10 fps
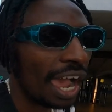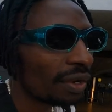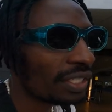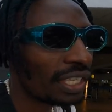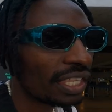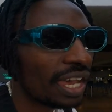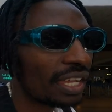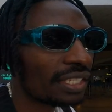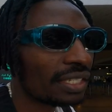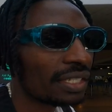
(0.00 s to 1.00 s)
I don't see
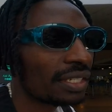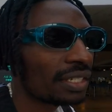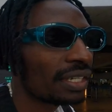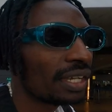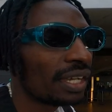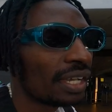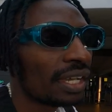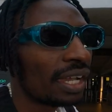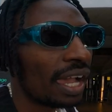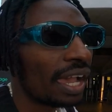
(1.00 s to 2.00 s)
that.
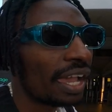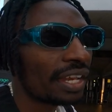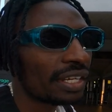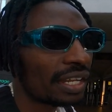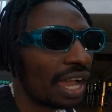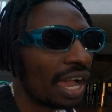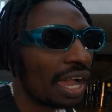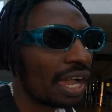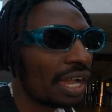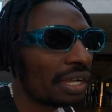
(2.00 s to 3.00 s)
And
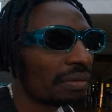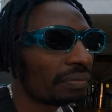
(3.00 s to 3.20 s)
uh,